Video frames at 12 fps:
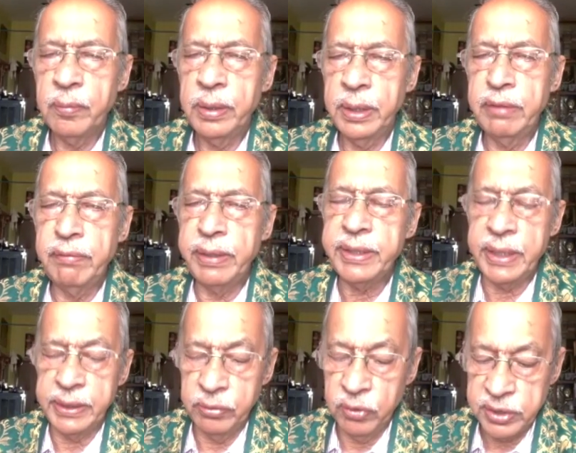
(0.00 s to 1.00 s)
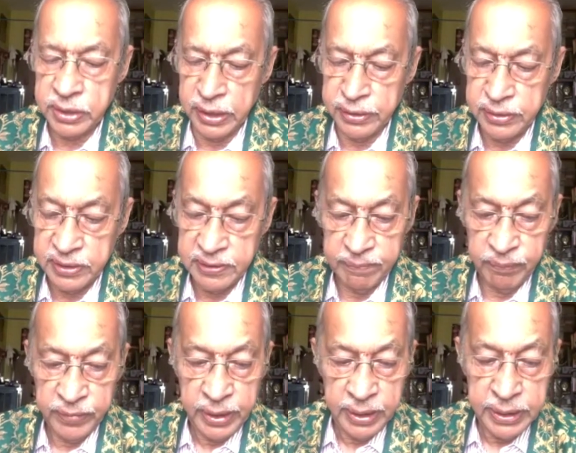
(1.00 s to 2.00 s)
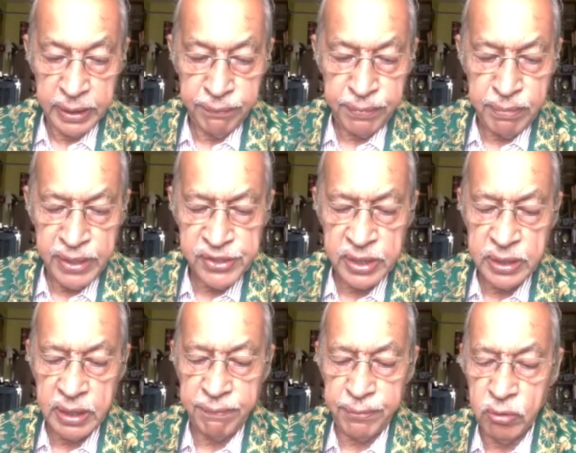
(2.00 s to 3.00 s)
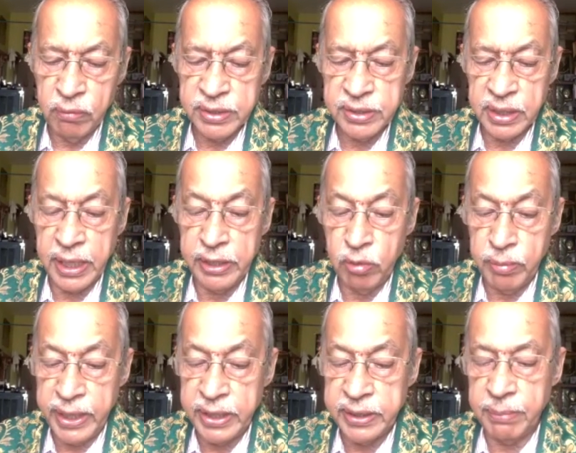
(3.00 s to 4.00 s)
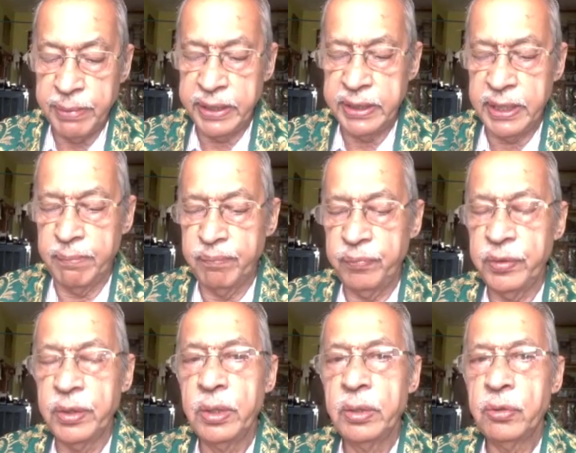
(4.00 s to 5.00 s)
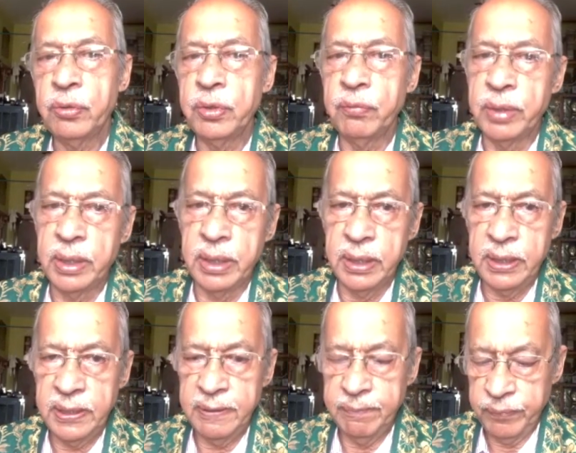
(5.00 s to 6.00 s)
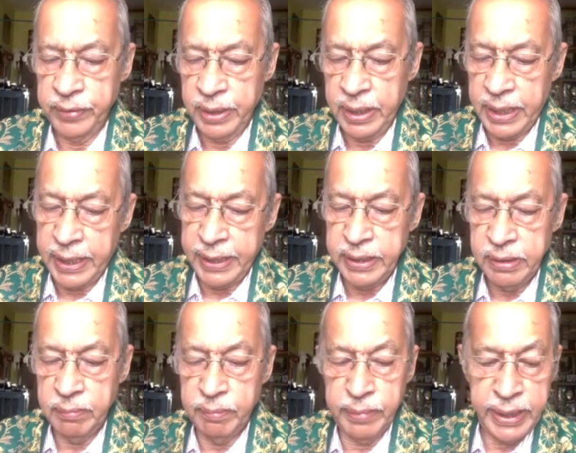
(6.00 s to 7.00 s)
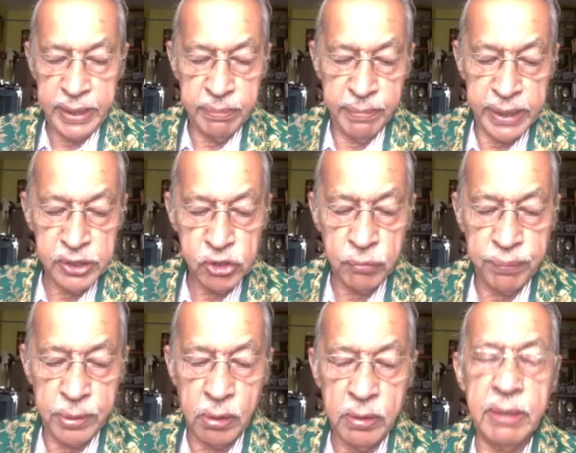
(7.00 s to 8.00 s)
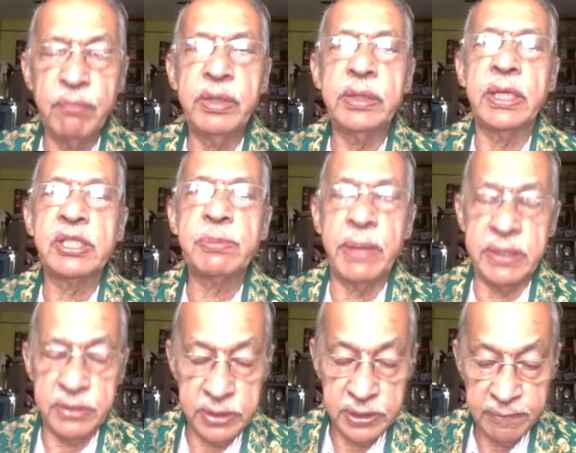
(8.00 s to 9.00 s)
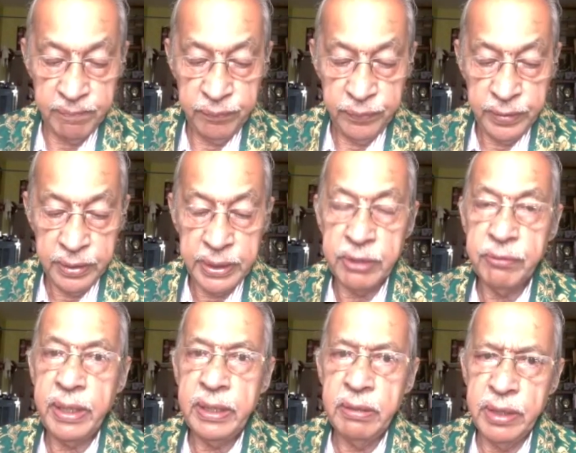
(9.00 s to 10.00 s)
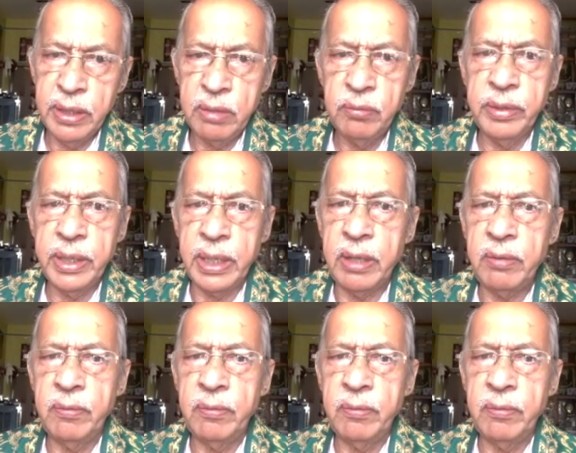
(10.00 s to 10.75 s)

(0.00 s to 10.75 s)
invented those things. The information they found was enumerated by them to the hmm. world and made men to follow them with respect. That's why even now we have